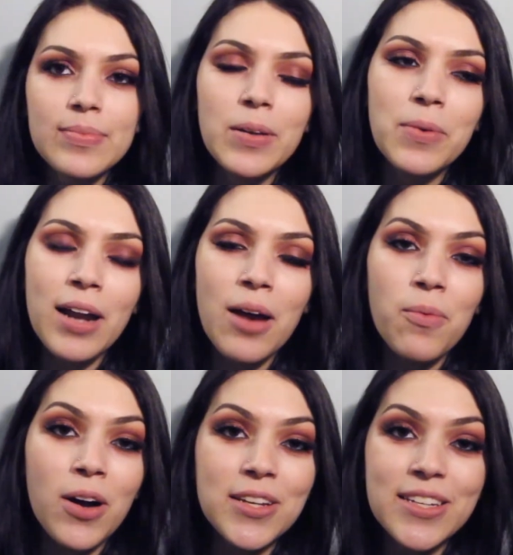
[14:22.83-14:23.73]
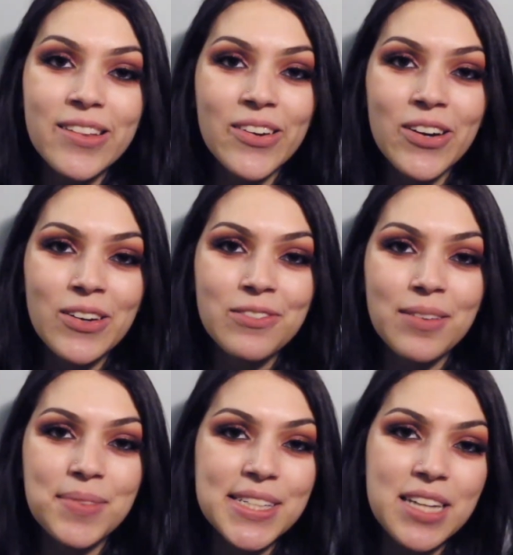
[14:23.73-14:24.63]
what I want to learn
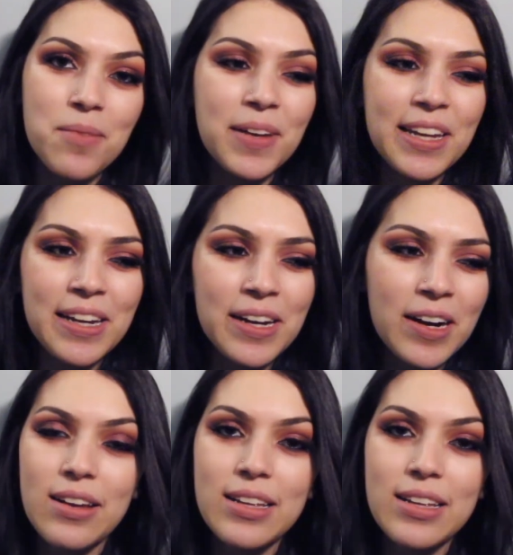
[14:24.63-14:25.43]
from this coming year.